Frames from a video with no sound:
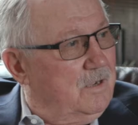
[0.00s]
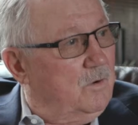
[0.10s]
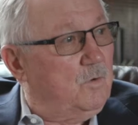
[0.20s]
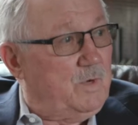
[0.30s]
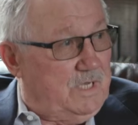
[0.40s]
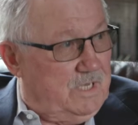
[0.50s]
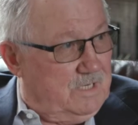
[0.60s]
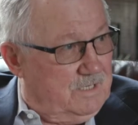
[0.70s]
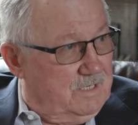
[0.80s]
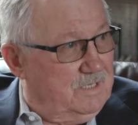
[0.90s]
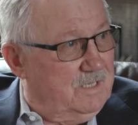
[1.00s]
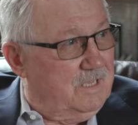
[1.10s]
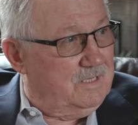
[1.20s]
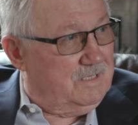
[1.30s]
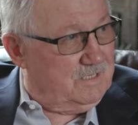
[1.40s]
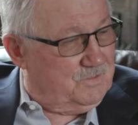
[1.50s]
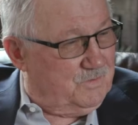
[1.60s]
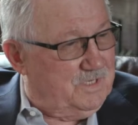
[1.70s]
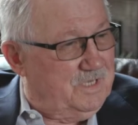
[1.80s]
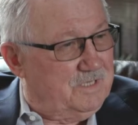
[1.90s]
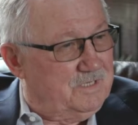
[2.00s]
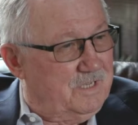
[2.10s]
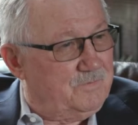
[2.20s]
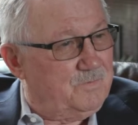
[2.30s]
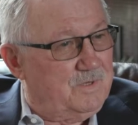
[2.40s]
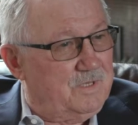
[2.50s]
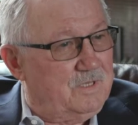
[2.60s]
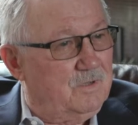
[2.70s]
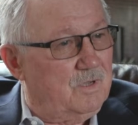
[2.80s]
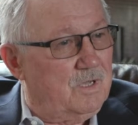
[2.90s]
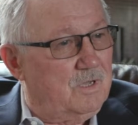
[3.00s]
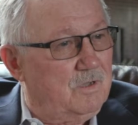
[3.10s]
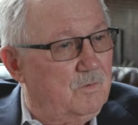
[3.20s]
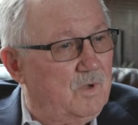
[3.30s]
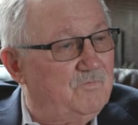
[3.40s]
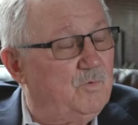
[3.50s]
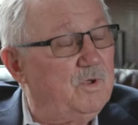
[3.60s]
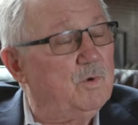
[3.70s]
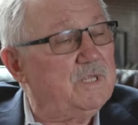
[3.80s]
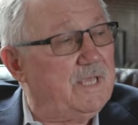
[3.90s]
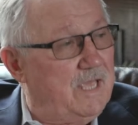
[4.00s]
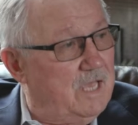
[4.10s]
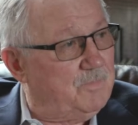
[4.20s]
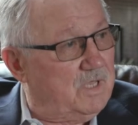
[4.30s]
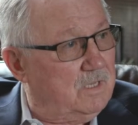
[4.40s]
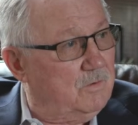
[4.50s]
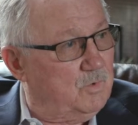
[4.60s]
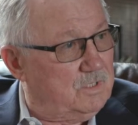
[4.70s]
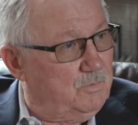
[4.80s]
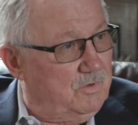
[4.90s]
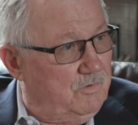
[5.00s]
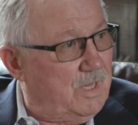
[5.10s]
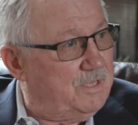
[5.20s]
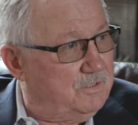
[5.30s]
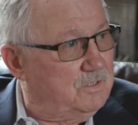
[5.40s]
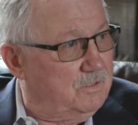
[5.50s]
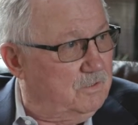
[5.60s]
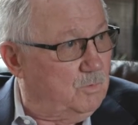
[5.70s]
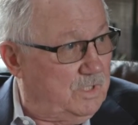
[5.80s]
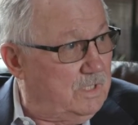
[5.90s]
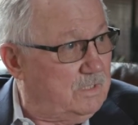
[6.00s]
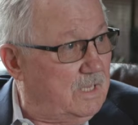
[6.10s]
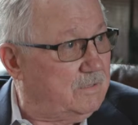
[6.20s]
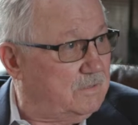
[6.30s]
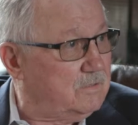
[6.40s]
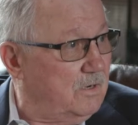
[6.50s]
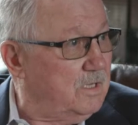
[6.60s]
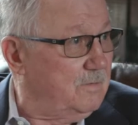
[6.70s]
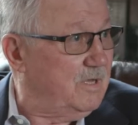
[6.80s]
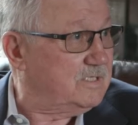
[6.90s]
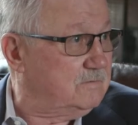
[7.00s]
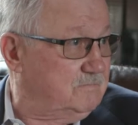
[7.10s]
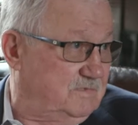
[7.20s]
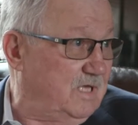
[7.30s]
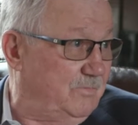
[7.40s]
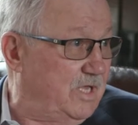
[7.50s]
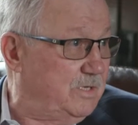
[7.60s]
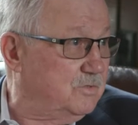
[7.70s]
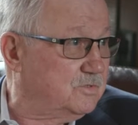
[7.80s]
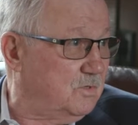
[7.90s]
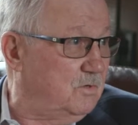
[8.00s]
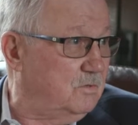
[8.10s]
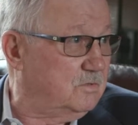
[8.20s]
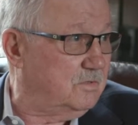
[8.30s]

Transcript: Oh, we did. Yeah, yes, we did. Yeah, if we went camping, which we were allowed to do, and we did that starting at about 7, 8 years old.